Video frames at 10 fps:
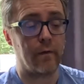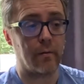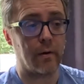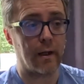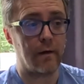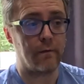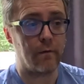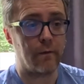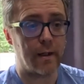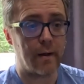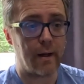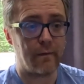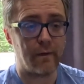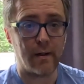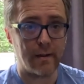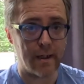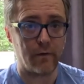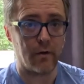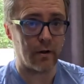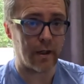I'm going to get a full video out of it. It's either
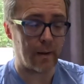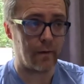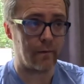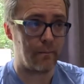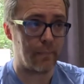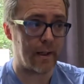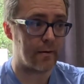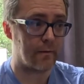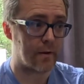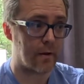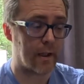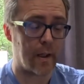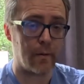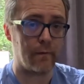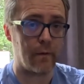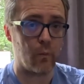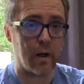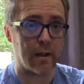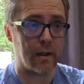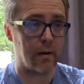going to come off in bits or it's going to come off in
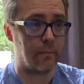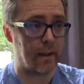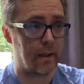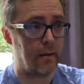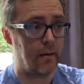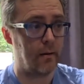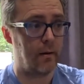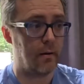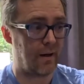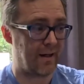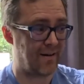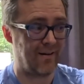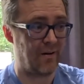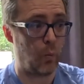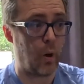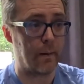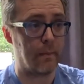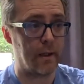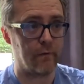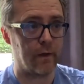one, and it'll be like a 1
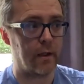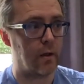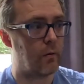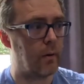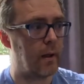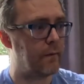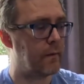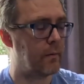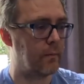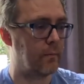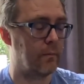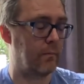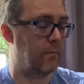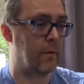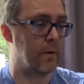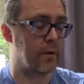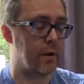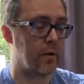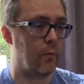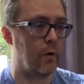minute video or whatever. It's
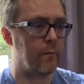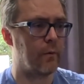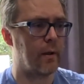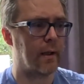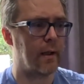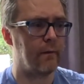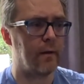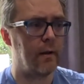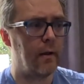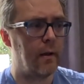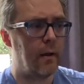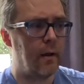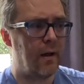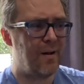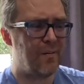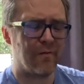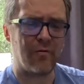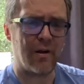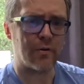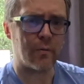just not worth putting together. But
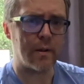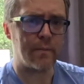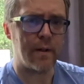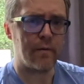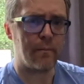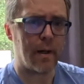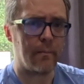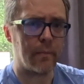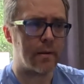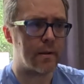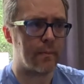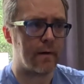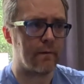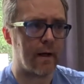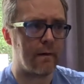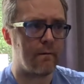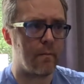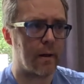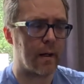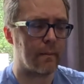300 quid's a bit of a bump, to be fair, from
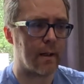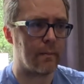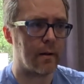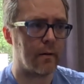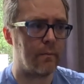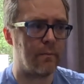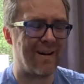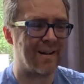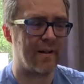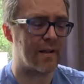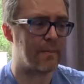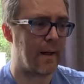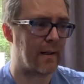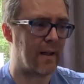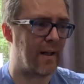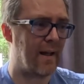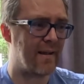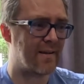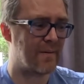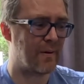BMW. I didn't expect any
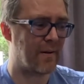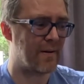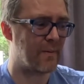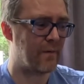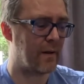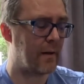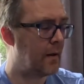less, to be honest with you.